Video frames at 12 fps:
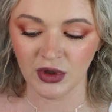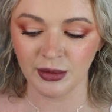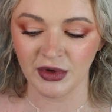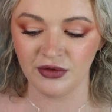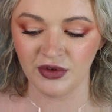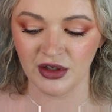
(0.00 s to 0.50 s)
one of
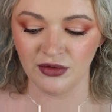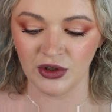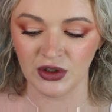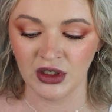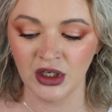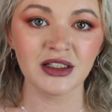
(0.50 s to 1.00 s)
my
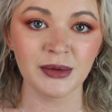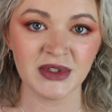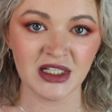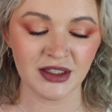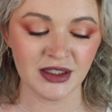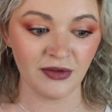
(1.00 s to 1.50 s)
favorite
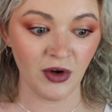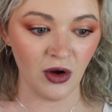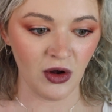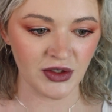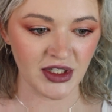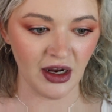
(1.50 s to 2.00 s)
lipsticks of
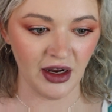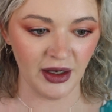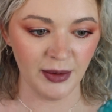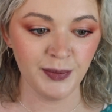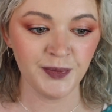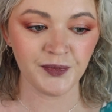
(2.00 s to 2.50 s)
all
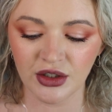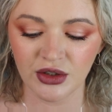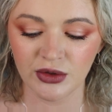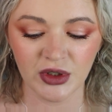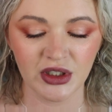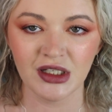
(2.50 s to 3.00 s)
time.
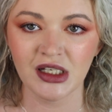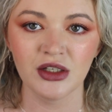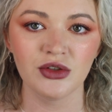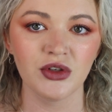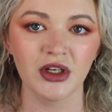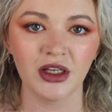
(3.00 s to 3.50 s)
You can
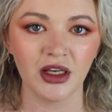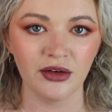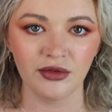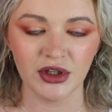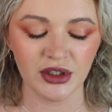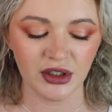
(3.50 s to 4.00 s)
eat, drink,
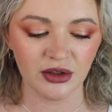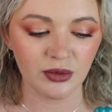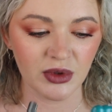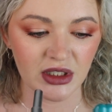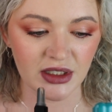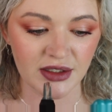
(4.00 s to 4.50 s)
everything
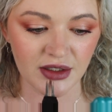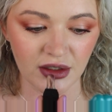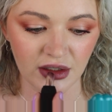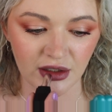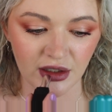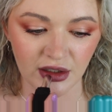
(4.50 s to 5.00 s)
with these
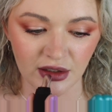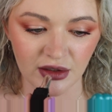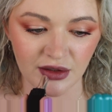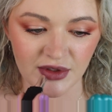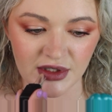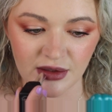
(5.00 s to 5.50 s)
on. I
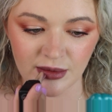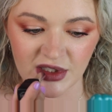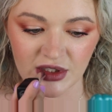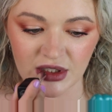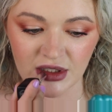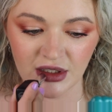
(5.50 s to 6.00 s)
love it so
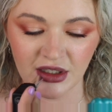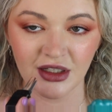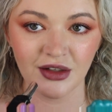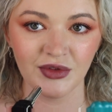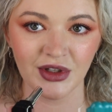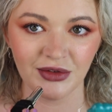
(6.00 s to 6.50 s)
much.
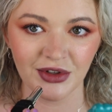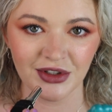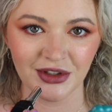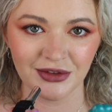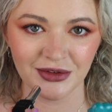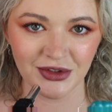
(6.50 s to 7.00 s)
And I've never
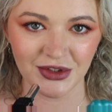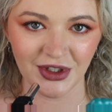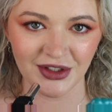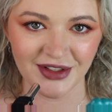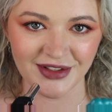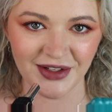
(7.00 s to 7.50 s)

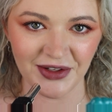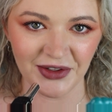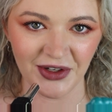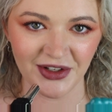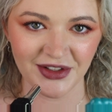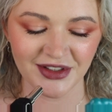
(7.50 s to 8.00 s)
tried this
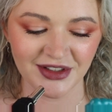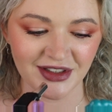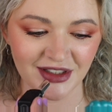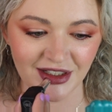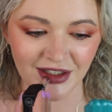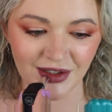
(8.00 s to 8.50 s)
color on
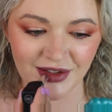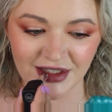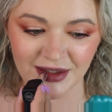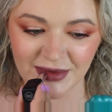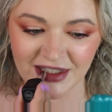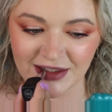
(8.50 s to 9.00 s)

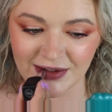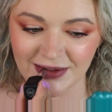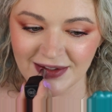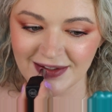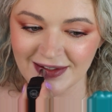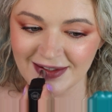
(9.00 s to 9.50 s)
outside my
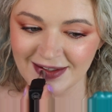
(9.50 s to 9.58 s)
house.